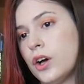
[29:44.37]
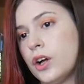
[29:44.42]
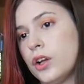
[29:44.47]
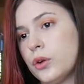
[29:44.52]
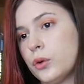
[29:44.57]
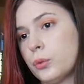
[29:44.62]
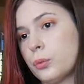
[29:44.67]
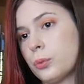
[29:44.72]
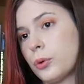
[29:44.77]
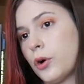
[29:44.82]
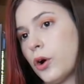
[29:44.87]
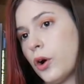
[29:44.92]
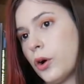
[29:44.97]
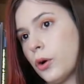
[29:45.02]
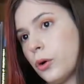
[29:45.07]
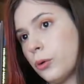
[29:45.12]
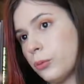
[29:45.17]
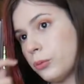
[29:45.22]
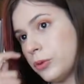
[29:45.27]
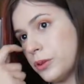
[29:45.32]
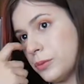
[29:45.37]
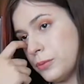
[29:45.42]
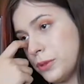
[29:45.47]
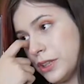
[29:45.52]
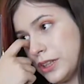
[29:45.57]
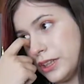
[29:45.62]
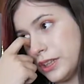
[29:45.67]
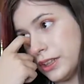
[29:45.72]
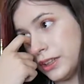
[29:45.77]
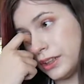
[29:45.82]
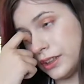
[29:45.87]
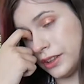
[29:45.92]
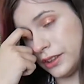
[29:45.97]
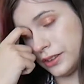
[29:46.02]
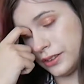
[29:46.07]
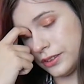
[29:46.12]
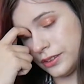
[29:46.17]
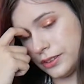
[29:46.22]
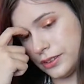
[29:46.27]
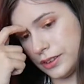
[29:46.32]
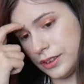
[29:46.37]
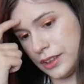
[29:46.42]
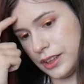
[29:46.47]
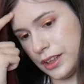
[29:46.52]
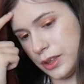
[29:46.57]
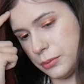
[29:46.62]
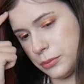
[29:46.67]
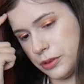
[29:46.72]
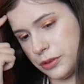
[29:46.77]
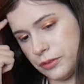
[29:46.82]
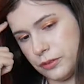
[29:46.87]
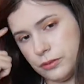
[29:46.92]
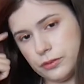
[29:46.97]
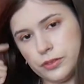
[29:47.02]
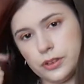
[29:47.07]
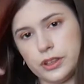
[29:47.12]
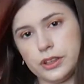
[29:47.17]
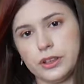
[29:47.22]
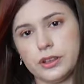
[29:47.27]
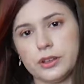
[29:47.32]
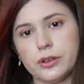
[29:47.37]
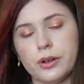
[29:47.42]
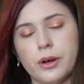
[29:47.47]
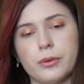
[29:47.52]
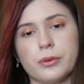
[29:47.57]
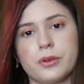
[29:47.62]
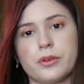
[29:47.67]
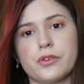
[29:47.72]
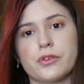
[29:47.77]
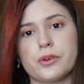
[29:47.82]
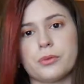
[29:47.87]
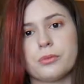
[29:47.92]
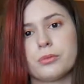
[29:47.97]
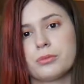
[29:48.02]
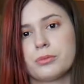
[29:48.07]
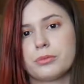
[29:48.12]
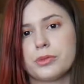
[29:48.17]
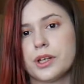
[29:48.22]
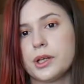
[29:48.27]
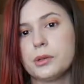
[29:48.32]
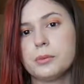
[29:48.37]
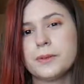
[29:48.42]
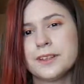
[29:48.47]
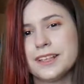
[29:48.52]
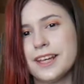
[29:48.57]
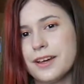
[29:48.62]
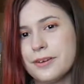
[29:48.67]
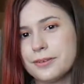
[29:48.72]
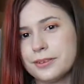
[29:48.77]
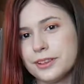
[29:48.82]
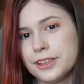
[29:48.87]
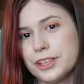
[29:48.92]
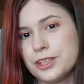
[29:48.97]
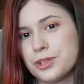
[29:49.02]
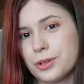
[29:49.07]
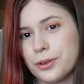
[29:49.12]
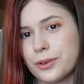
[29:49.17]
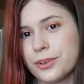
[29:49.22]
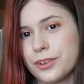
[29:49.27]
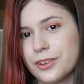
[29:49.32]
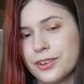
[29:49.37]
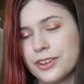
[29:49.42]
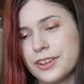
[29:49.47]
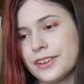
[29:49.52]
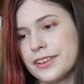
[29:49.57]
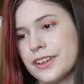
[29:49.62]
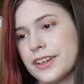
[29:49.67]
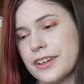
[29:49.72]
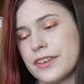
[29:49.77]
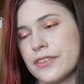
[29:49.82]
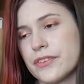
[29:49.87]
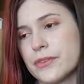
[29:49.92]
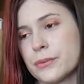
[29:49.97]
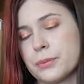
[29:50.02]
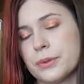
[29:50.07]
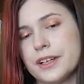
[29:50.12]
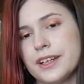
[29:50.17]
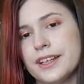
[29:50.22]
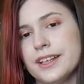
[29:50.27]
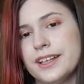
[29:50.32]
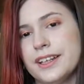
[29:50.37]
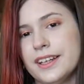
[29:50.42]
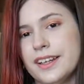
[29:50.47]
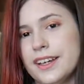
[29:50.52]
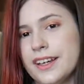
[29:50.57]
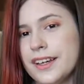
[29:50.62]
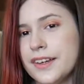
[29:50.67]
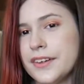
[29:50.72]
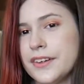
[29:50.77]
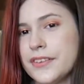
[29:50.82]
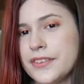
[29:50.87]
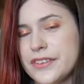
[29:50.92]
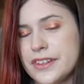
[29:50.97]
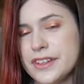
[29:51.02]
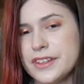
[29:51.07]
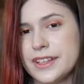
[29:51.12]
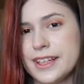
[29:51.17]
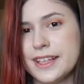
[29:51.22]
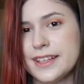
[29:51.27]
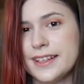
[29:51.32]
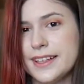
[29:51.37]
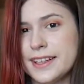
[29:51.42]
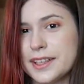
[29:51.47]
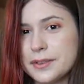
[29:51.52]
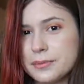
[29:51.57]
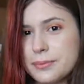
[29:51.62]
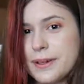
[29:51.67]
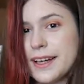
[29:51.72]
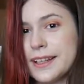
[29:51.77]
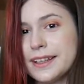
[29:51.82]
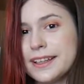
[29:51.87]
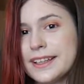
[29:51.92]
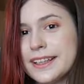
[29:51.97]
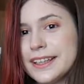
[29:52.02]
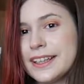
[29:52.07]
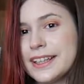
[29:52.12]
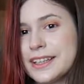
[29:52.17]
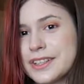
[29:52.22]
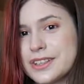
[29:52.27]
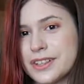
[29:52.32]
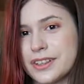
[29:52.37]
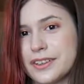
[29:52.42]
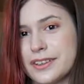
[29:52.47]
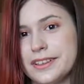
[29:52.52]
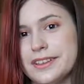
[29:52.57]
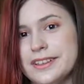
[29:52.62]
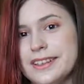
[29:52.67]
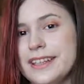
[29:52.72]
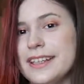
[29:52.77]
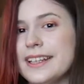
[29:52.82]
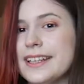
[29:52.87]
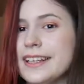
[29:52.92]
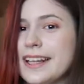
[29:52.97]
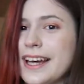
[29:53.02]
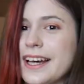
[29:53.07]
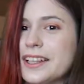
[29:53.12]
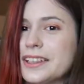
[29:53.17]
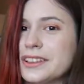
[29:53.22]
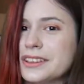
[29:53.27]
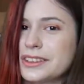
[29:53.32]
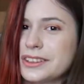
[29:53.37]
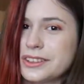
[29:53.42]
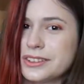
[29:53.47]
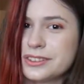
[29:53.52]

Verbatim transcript: It'll probably be a game video, I would assume. It'll be definitely shorter than this, but see you then. Bye! SugaryND in and out.